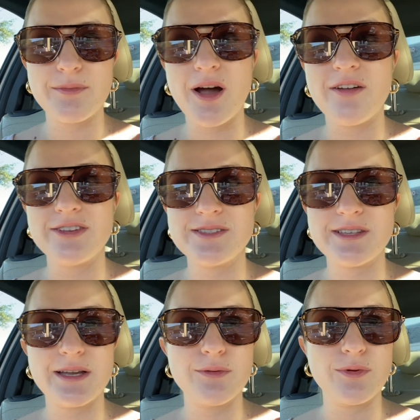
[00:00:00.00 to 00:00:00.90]

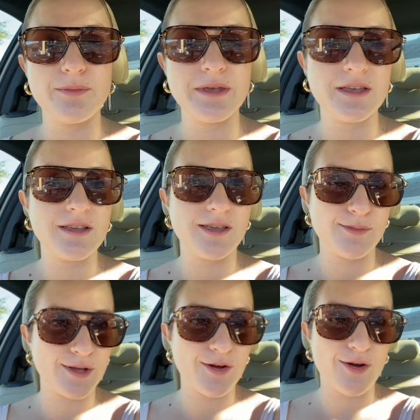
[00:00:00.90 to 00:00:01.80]
Obviously, I will be
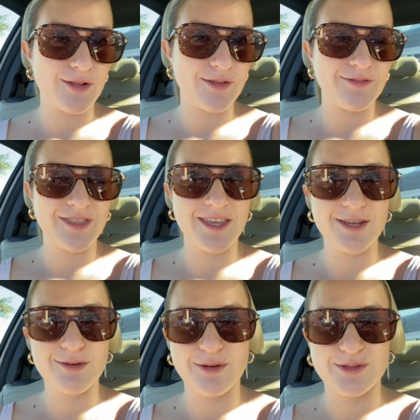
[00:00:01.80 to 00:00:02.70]
keeping all of the
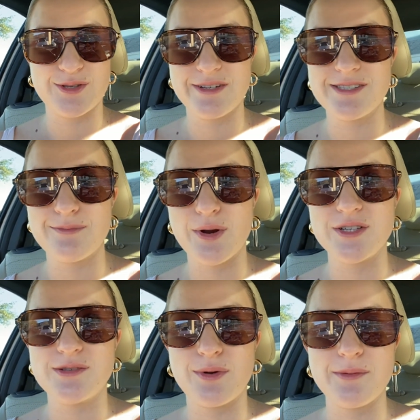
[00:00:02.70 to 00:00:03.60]
groceries in
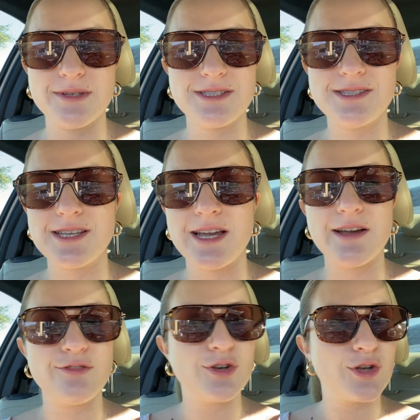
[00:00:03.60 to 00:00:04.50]
Mark's apartment since I
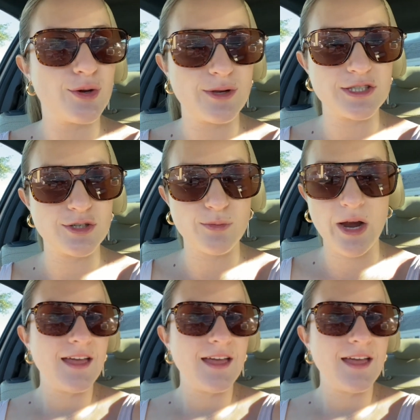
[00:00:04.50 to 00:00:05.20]
have no kitchenware.